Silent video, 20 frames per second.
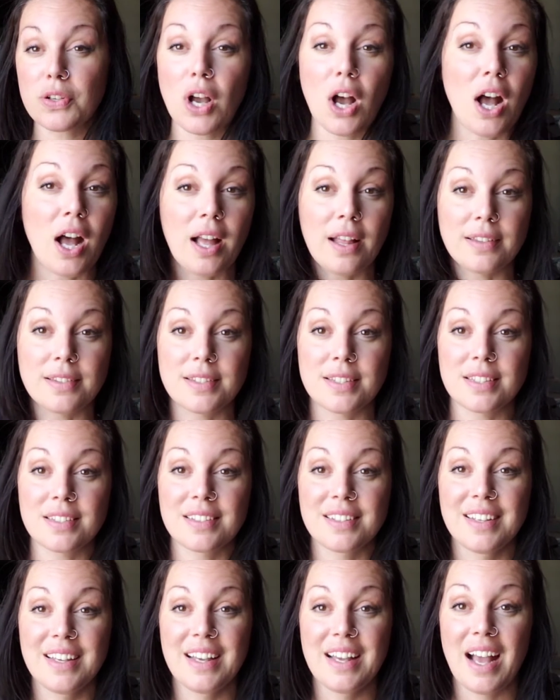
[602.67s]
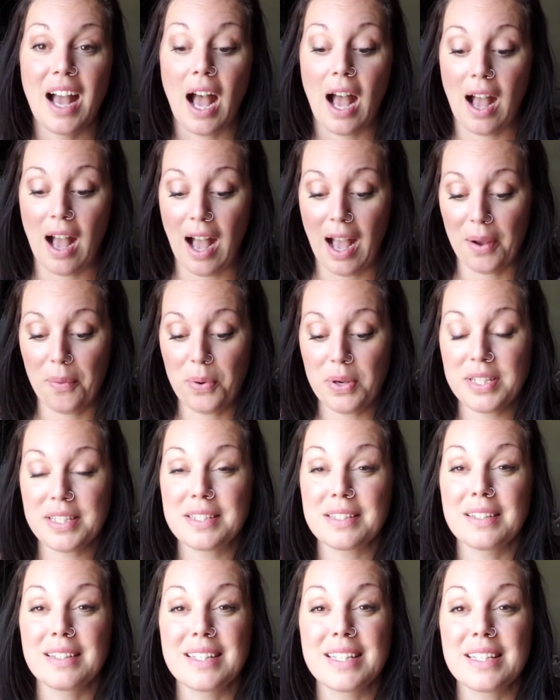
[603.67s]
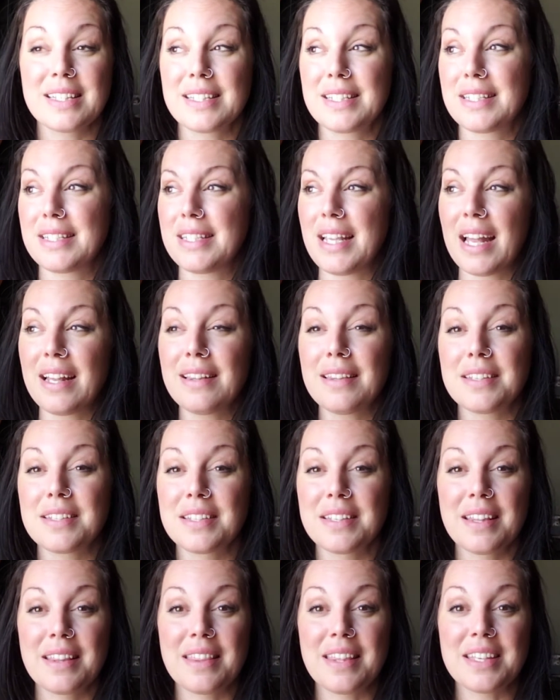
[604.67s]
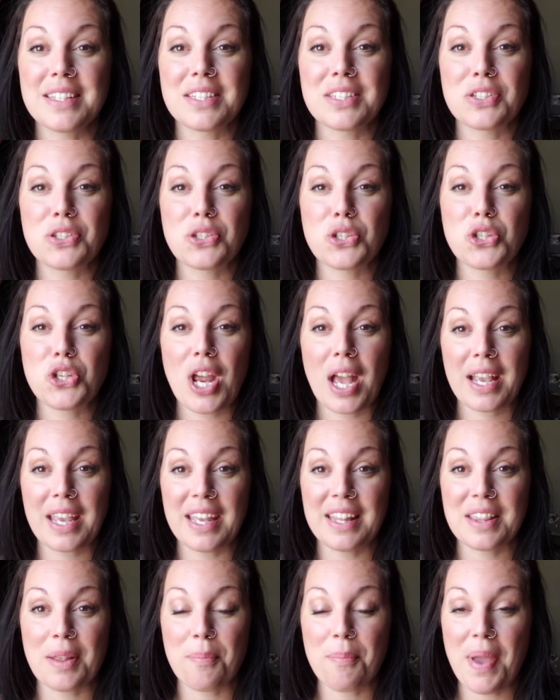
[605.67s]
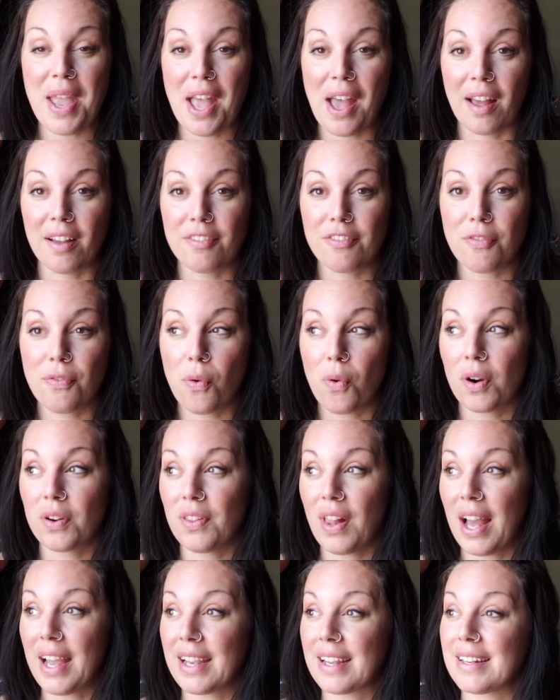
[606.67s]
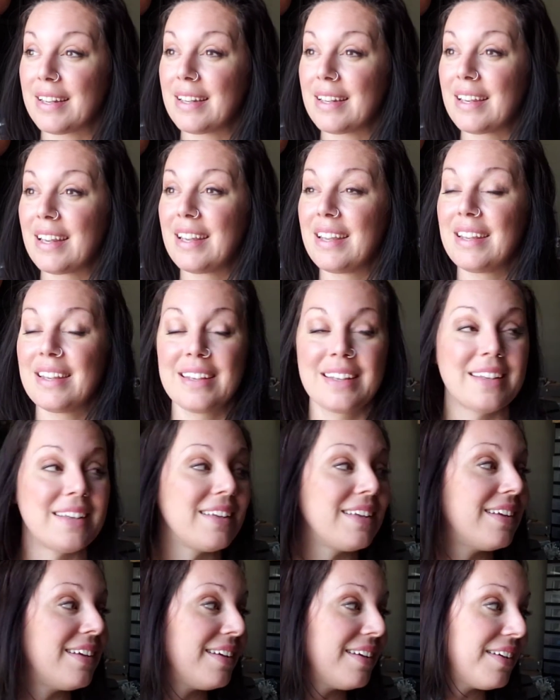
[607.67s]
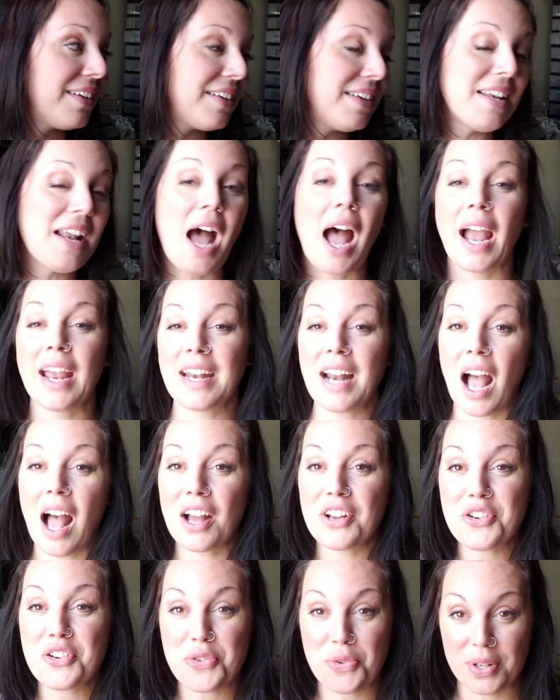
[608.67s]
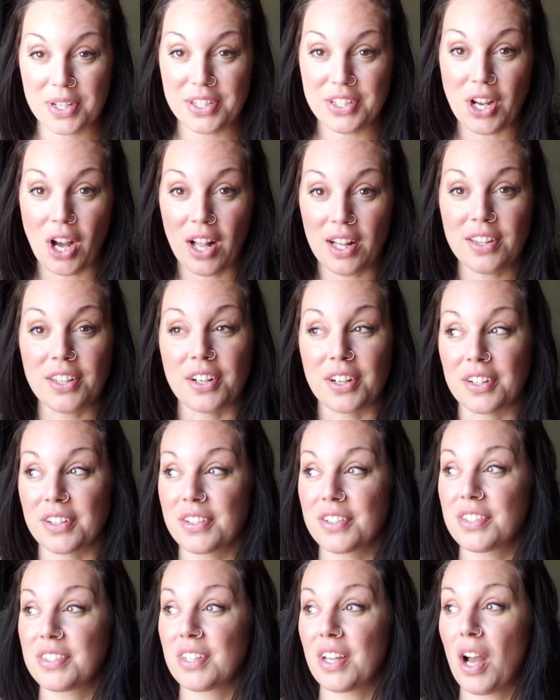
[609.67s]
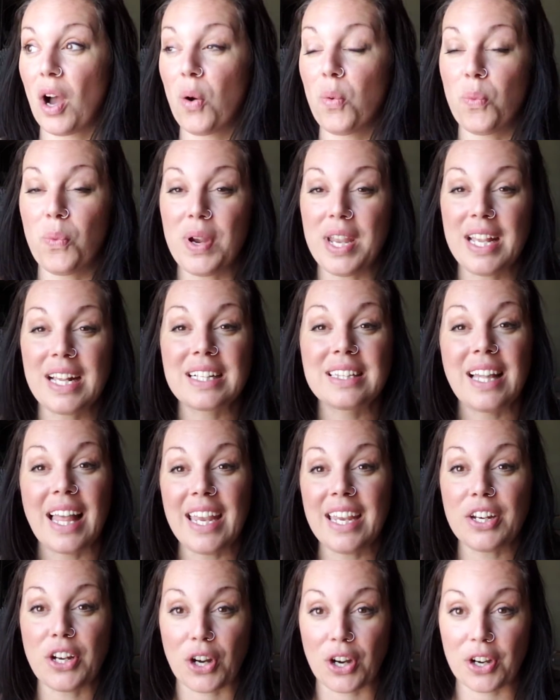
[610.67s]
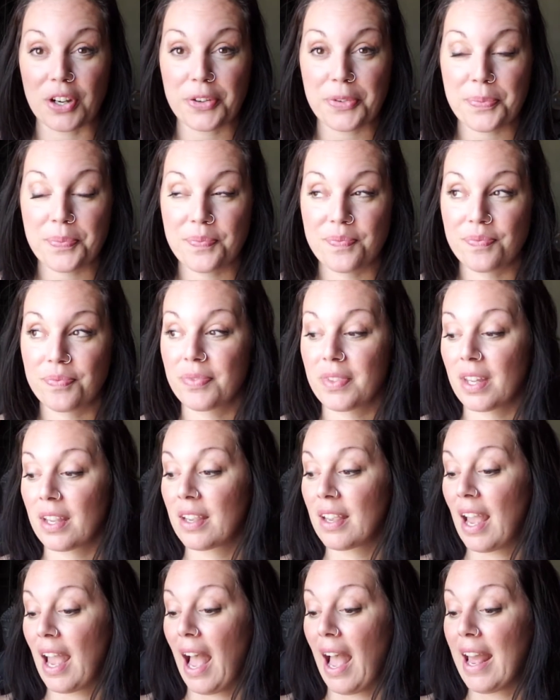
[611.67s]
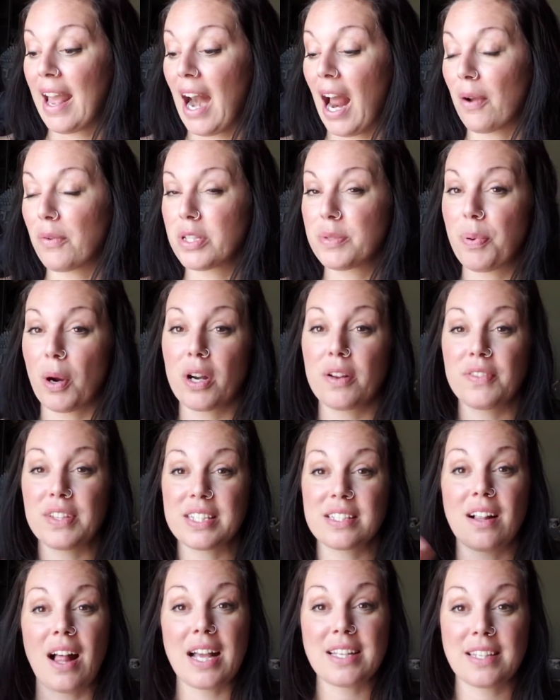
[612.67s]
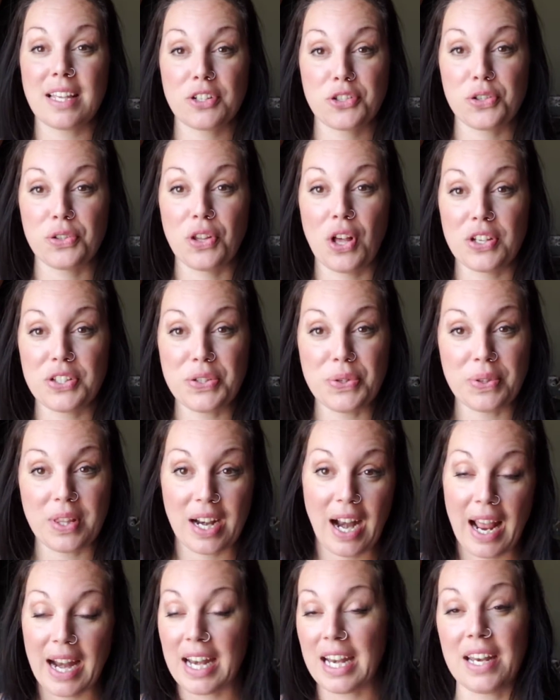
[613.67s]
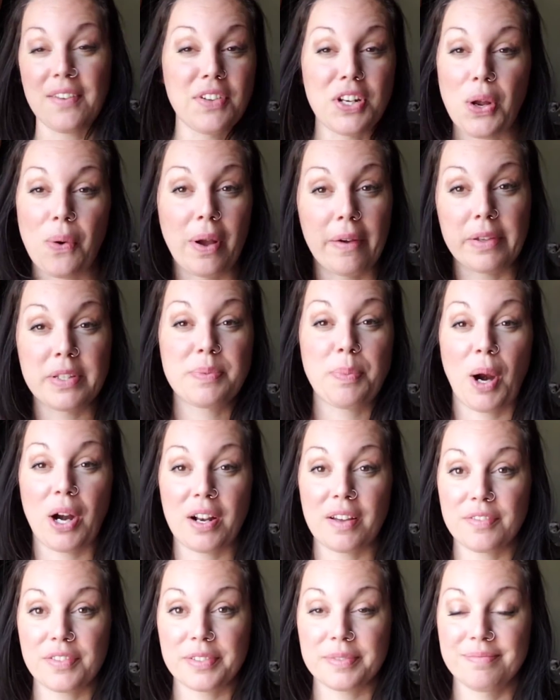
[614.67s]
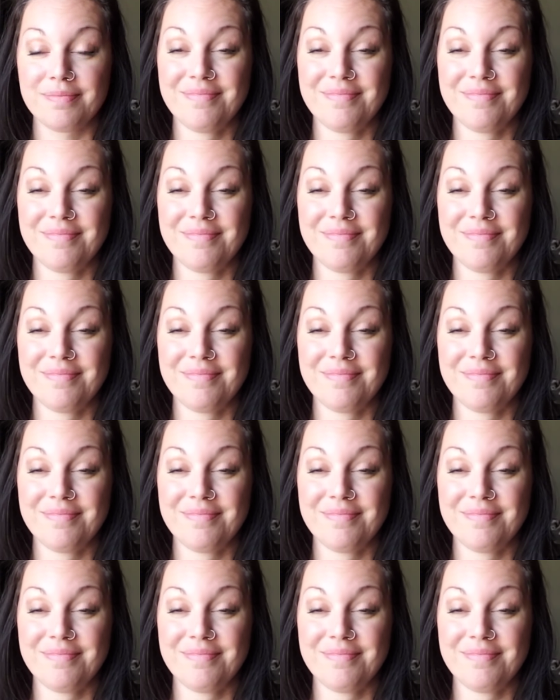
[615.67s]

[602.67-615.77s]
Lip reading: gods, I was sent this check in the mail for like $900 a week later, and I was part of this class action lawsuit that I didn't even know I was part of.